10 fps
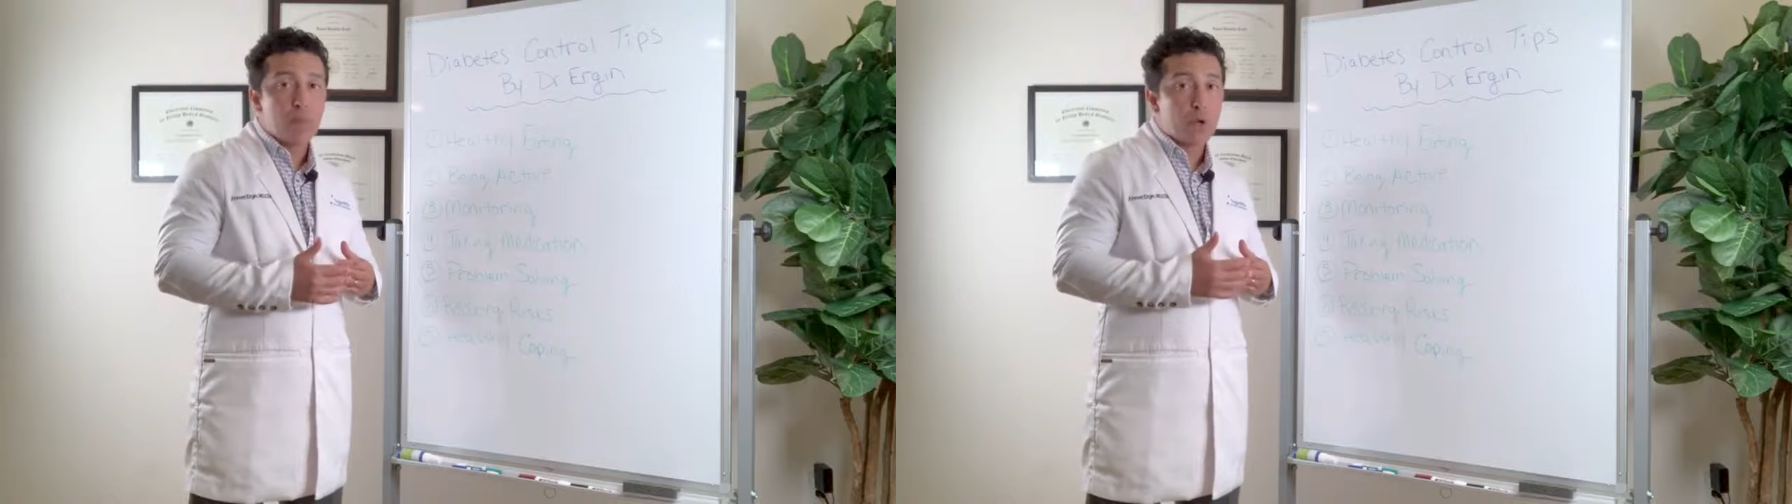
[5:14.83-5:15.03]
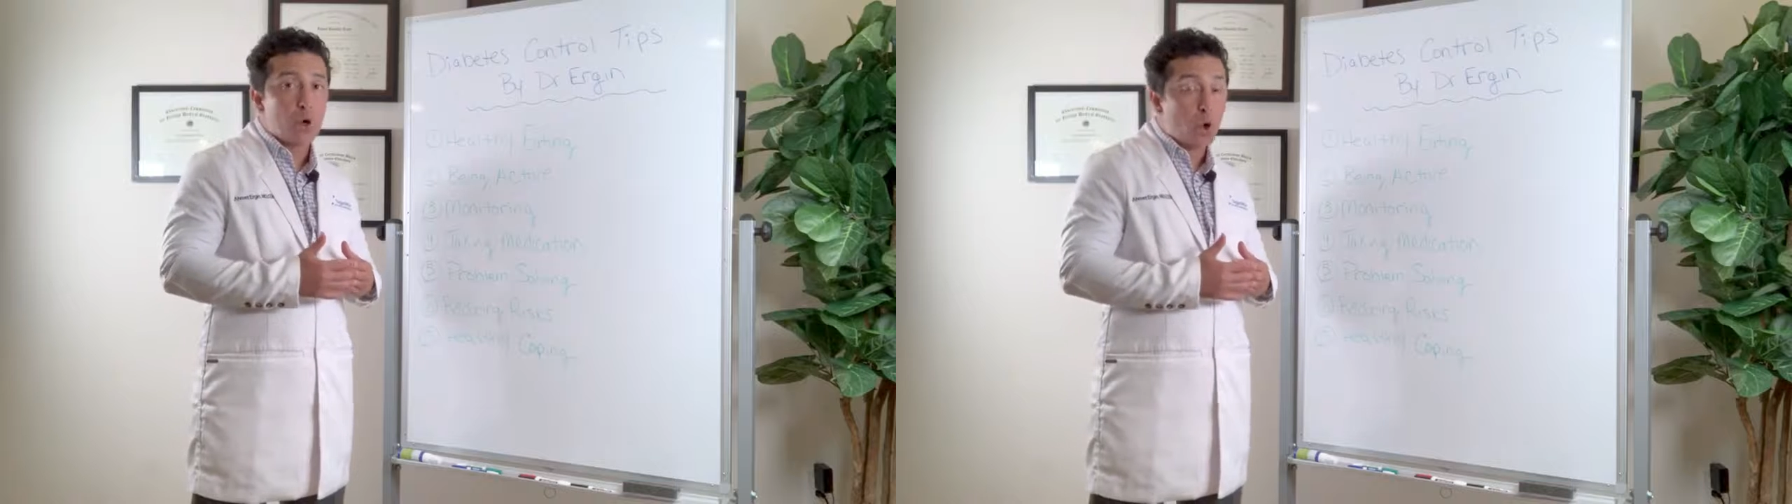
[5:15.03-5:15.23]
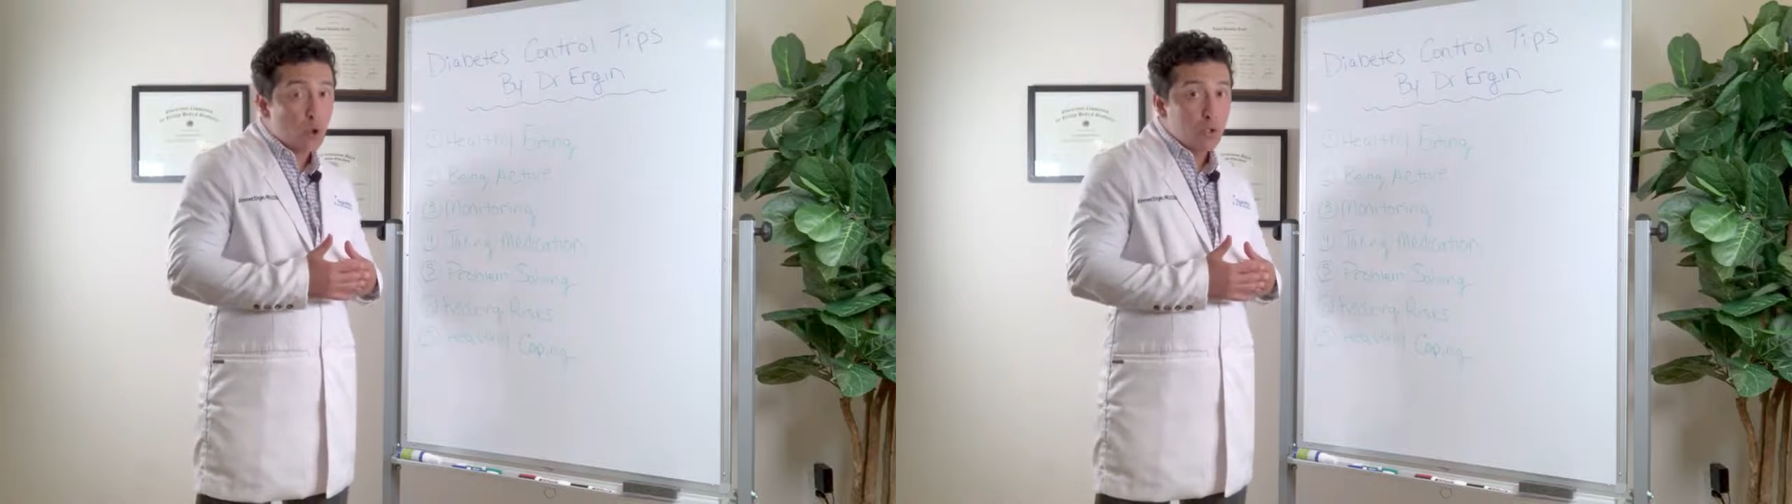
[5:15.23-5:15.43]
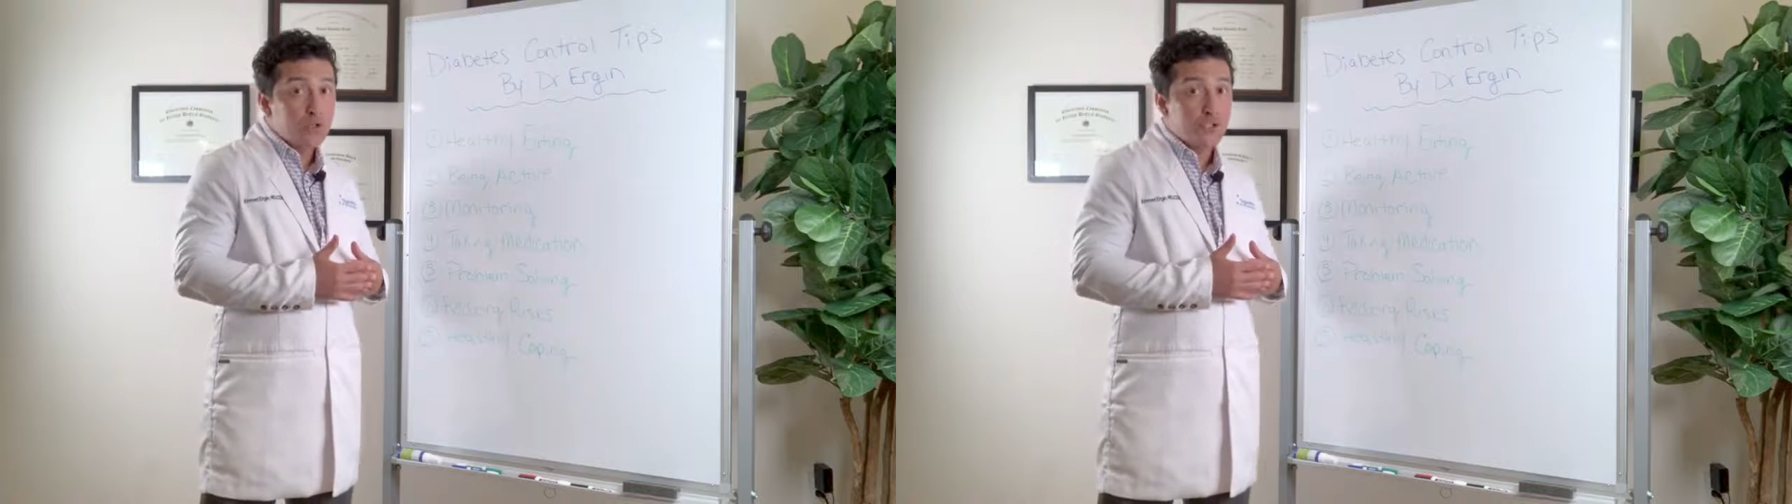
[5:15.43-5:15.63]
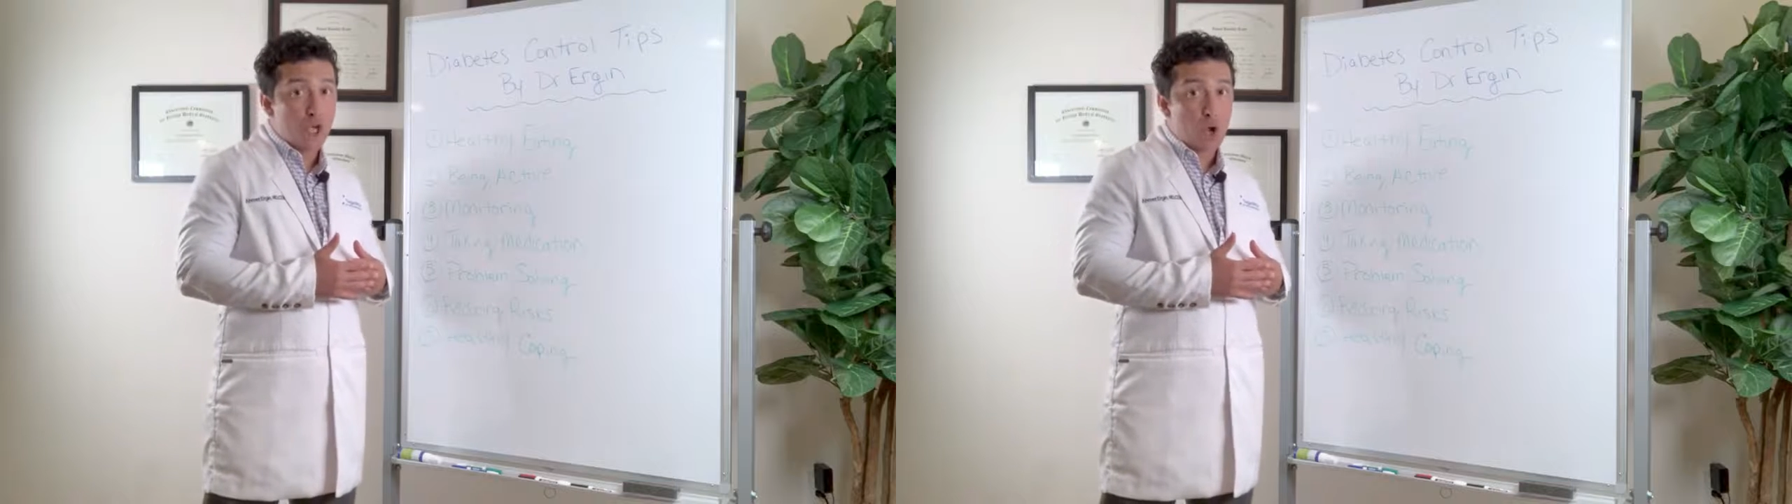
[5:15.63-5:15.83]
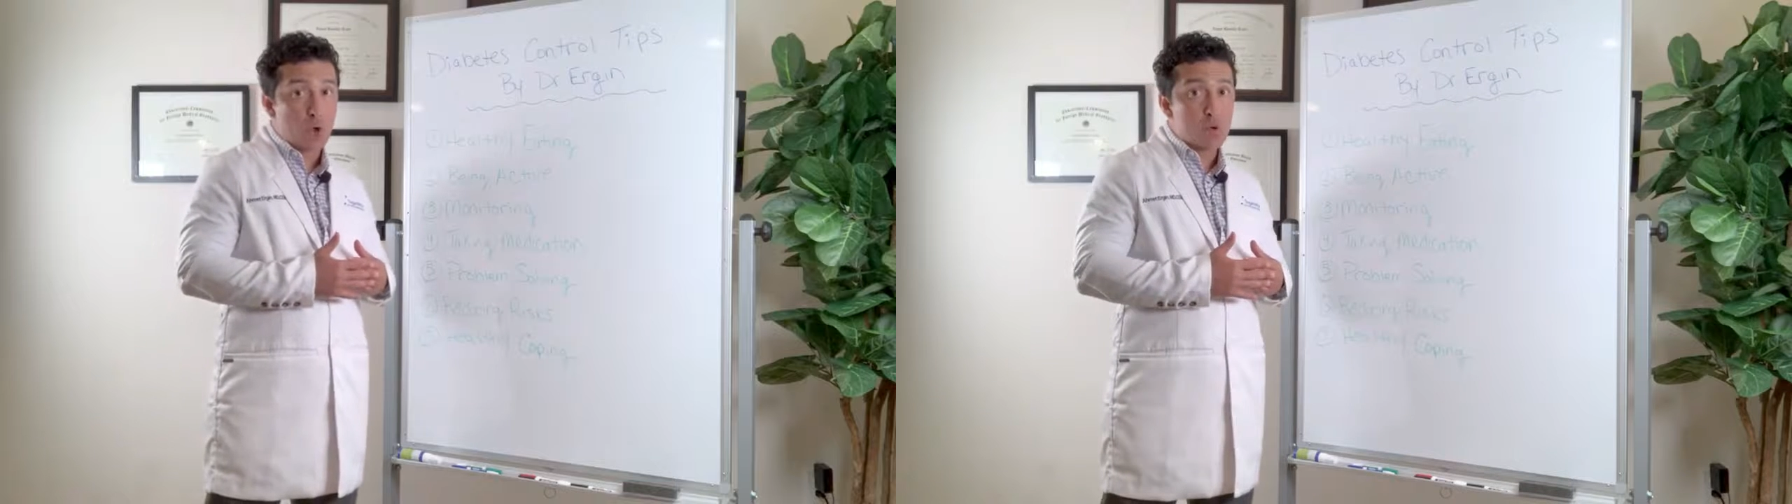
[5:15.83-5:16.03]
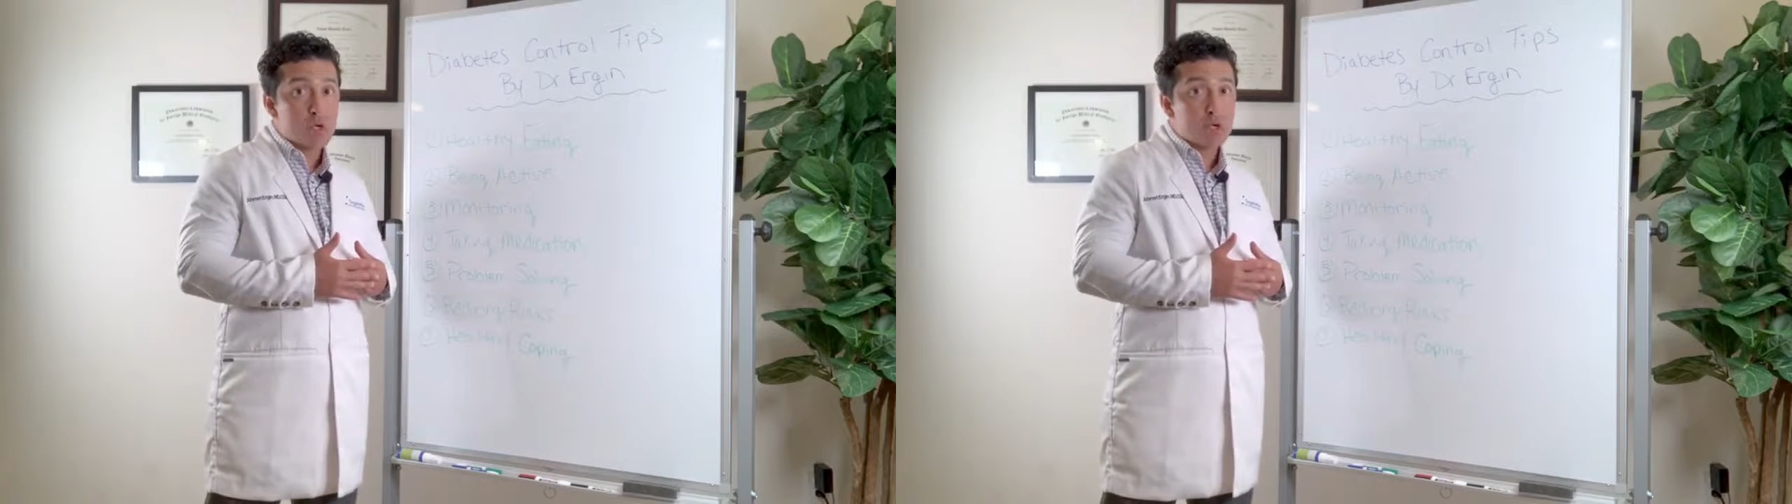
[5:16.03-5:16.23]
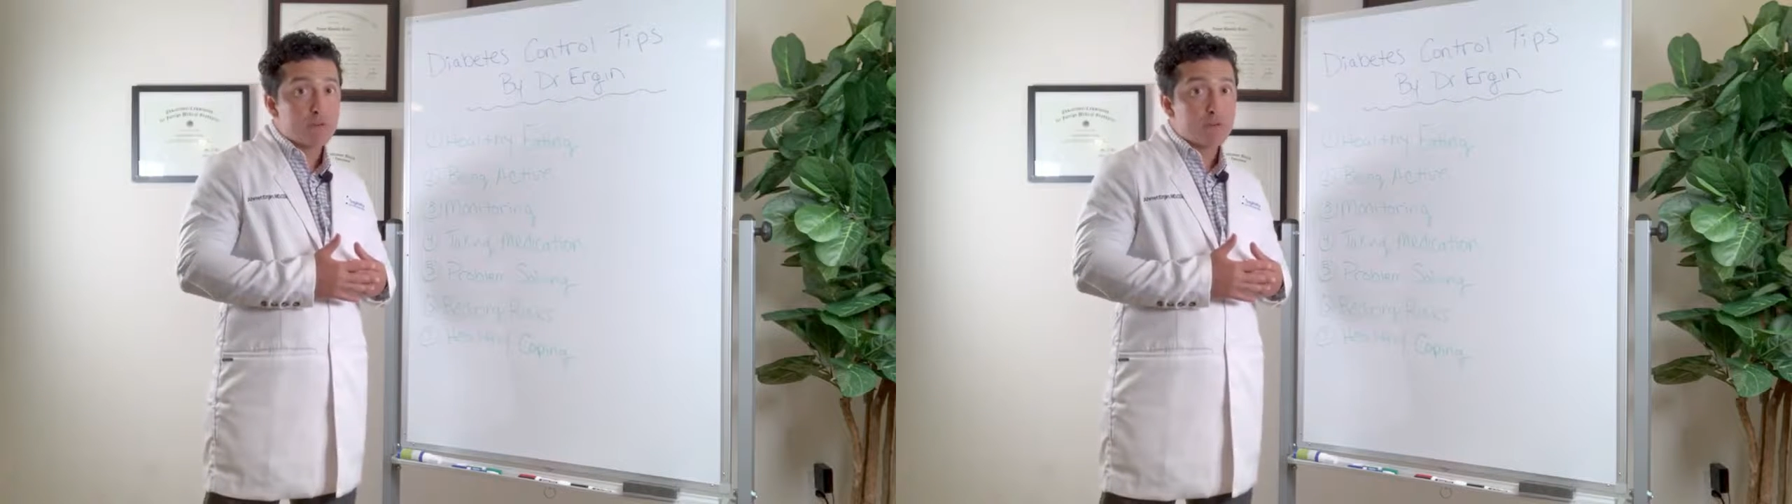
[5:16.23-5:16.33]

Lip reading: but also